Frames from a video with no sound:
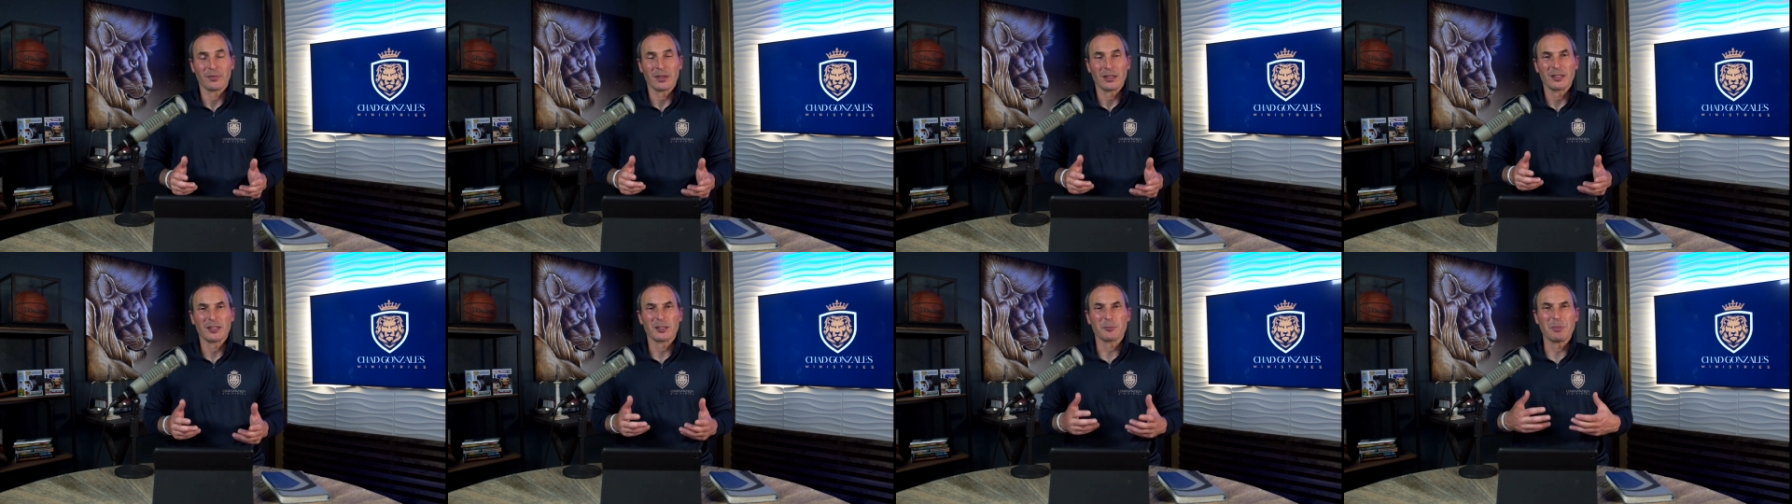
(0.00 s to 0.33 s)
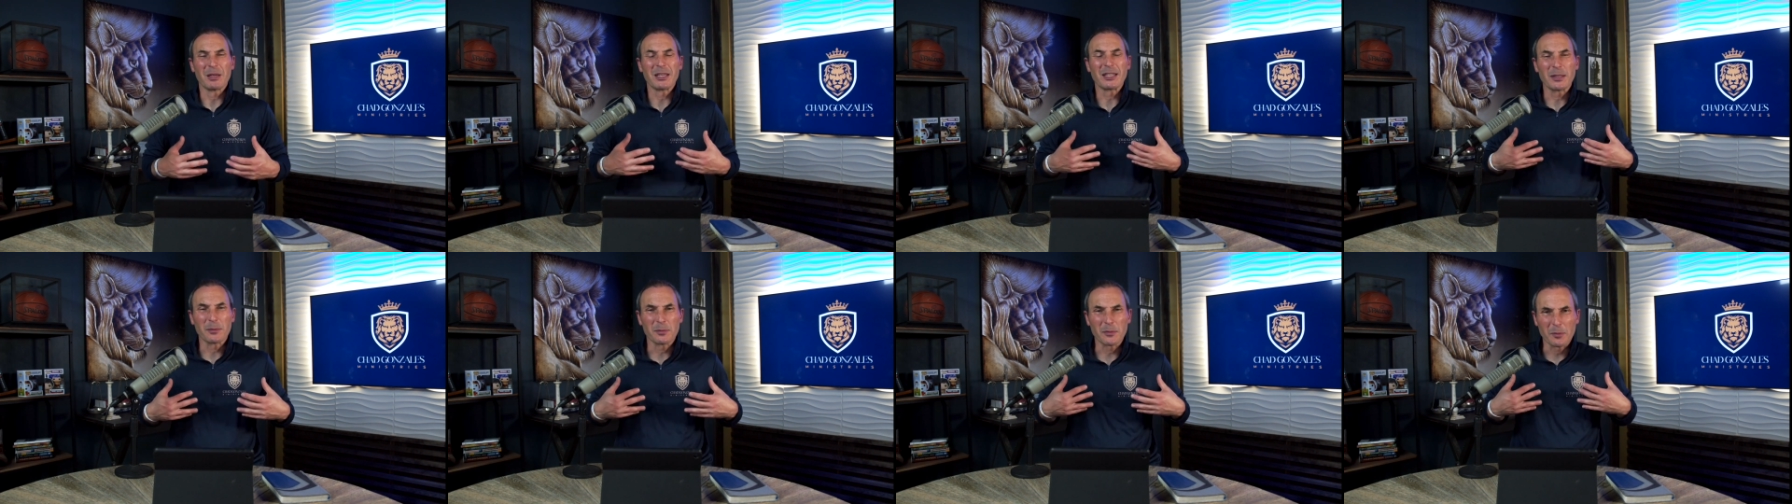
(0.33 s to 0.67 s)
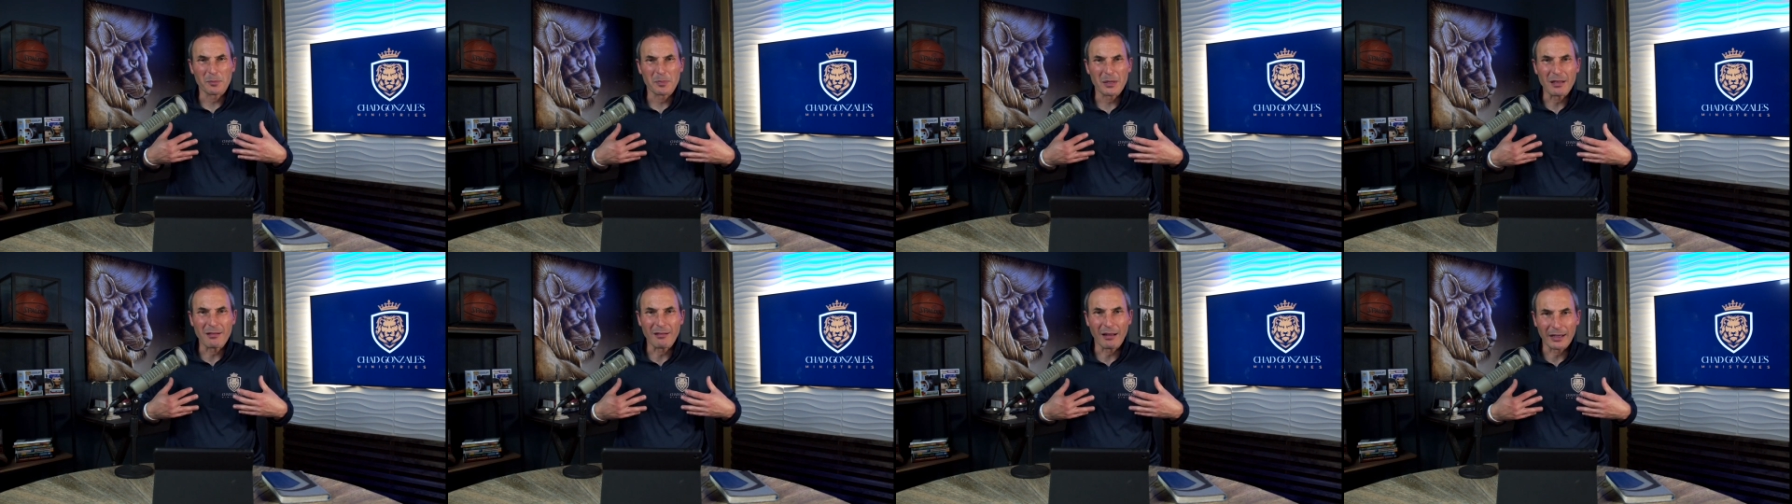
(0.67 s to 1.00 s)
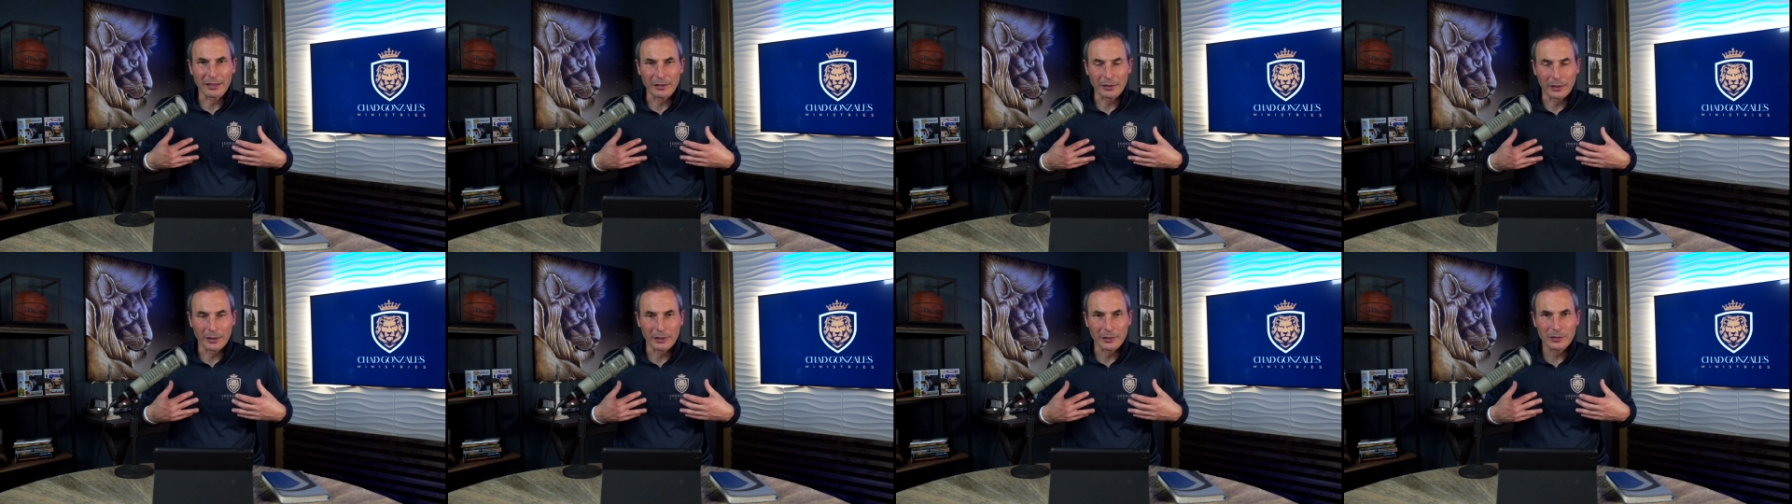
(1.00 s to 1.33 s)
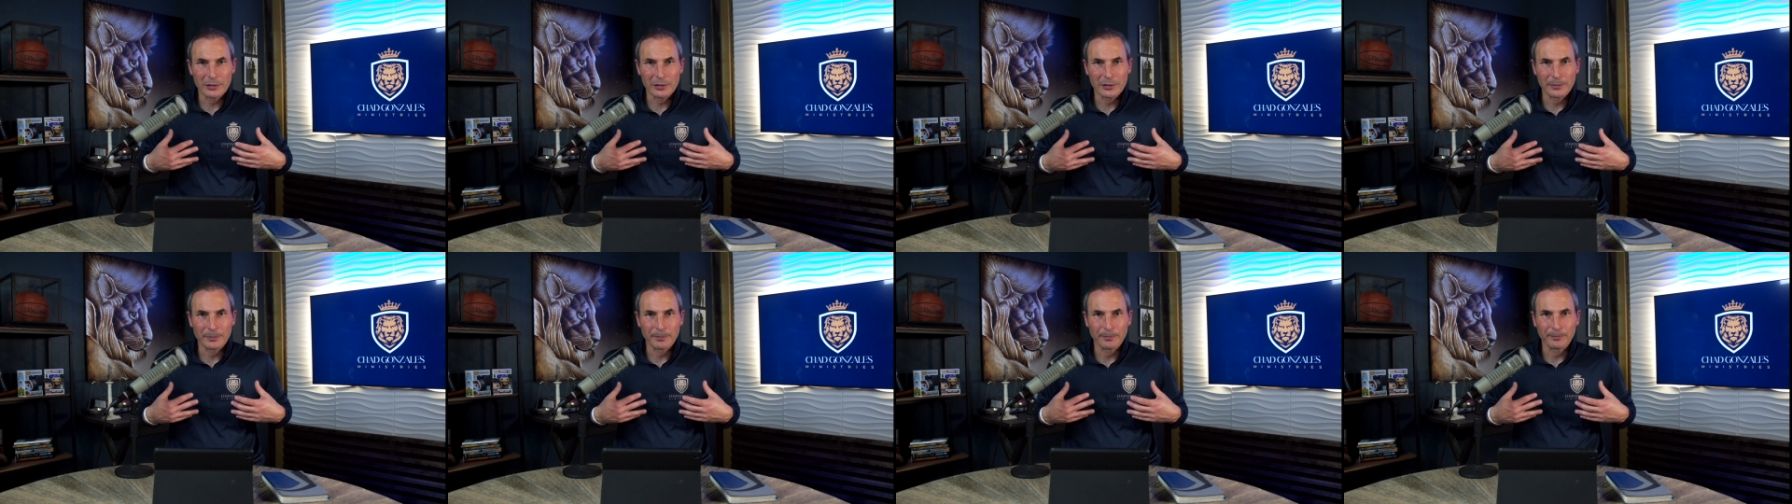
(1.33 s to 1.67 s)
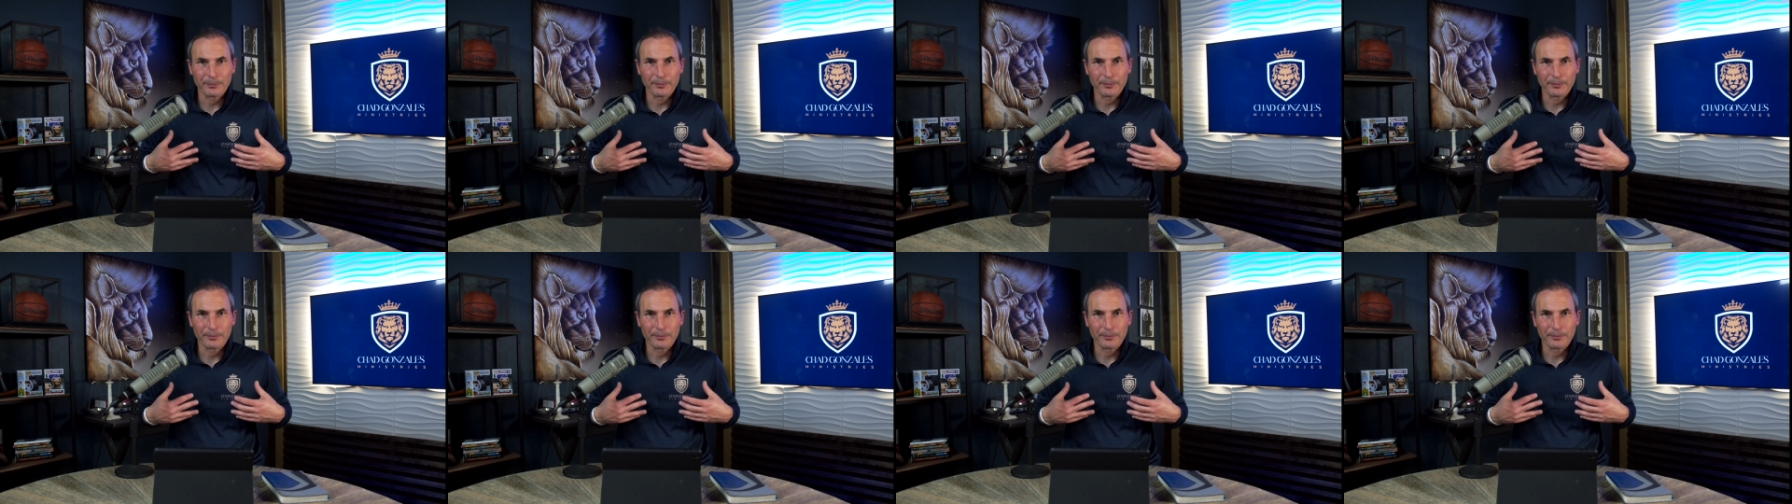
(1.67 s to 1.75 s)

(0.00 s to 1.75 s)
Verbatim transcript: Let's make him to be like us.